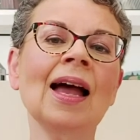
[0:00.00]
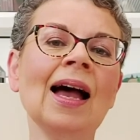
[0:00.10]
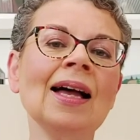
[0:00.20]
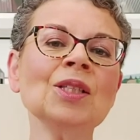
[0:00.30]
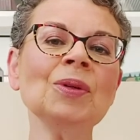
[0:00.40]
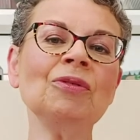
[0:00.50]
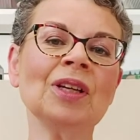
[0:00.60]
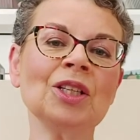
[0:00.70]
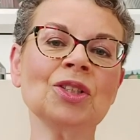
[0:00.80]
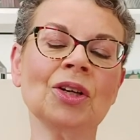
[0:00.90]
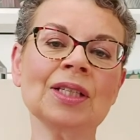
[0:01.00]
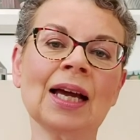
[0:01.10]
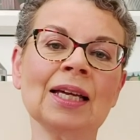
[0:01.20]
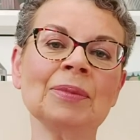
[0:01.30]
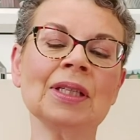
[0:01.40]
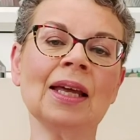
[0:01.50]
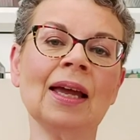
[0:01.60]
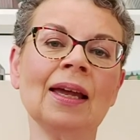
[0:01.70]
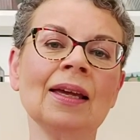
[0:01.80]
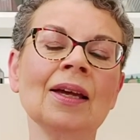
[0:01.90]
As we finish our time
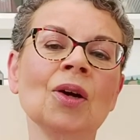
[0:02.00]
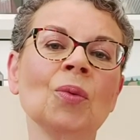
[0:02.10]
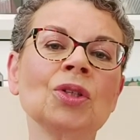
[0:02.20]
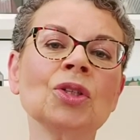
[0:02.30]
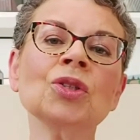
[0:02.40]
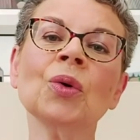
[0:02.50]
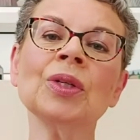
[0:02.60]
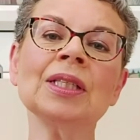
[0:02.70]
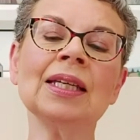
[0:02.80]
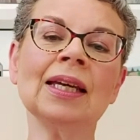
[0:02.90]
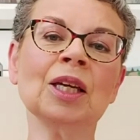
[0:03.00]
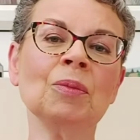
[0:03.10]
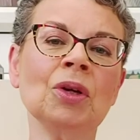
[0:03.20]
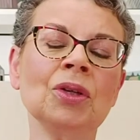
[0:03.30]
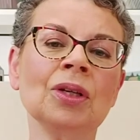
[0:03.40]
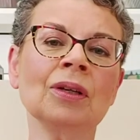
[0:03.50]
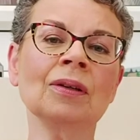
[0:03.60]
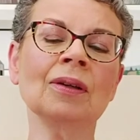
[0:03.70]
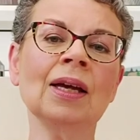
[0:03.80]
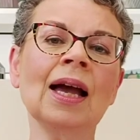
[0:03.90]
today, we're just going to take communion.
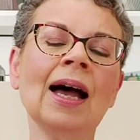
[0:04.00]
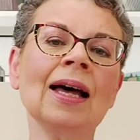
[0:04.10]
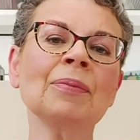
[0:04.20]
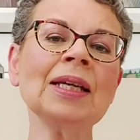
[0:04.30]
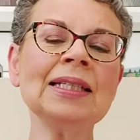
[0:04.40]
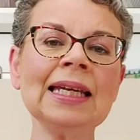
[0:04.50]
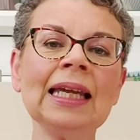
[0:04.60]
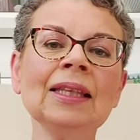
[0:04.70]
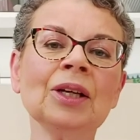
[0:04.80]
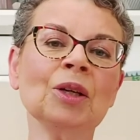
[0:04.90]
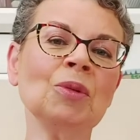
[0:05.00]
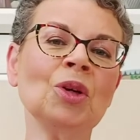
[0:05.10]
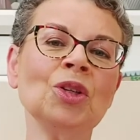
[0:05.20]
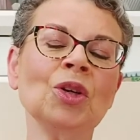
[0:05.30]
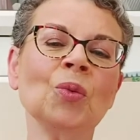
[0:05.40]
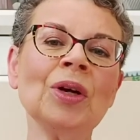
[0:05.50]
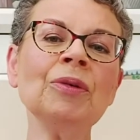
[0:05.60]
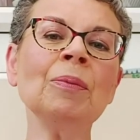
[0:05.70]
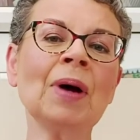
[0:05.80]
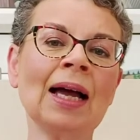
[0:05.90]
And by taking the communion, we
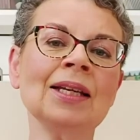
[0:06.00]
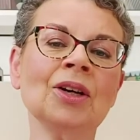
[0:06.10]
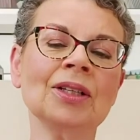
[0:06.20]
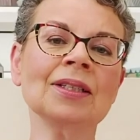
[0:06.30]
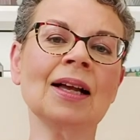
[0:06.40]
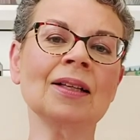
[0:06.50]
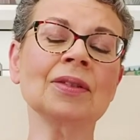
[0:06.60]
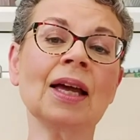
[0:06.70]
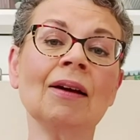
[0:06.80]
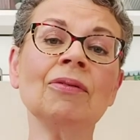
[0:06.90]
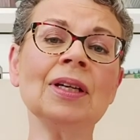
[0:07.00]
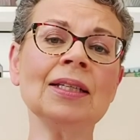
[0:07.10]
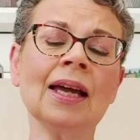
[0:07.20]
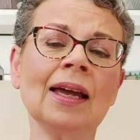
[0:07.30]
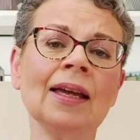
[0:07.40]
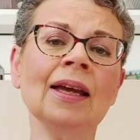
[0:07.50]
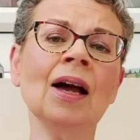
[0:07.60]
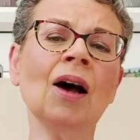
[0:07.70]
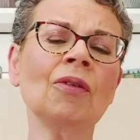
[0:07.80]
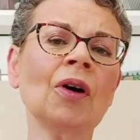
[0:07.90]
remind ourselves every day
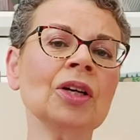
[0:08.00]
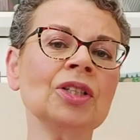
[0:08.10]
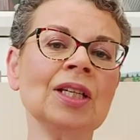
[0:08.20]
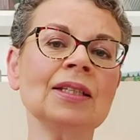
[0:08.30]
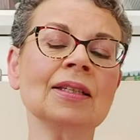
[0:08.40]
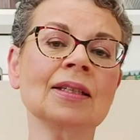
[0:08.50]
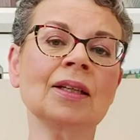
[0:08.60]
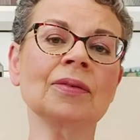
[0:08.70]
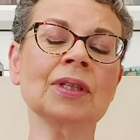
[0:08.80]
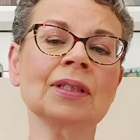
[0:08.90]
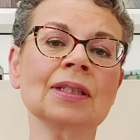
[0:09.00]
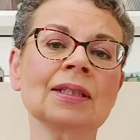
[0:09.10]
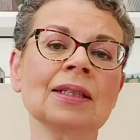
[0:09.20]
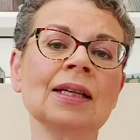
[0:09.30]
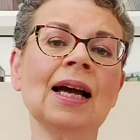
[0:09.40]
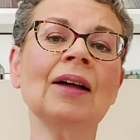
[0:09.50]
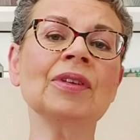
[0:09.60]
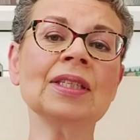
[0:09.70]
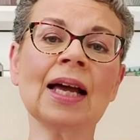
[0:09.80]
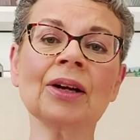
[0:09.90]
of how Jesus loves us and the
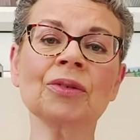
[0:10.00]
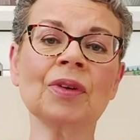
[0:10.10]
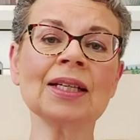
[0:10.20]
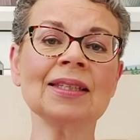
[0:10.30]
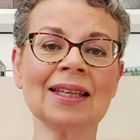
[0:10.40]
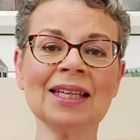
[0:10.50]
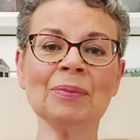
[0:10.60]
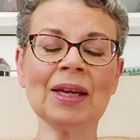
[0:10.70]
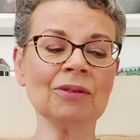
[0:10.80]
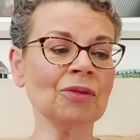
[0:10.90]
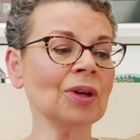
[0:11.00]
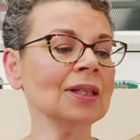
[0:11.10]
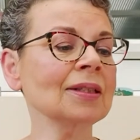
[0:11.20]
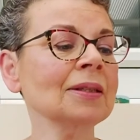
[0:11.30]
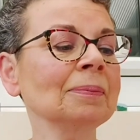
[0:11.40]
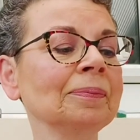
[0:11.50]
sacrifice that he made for us.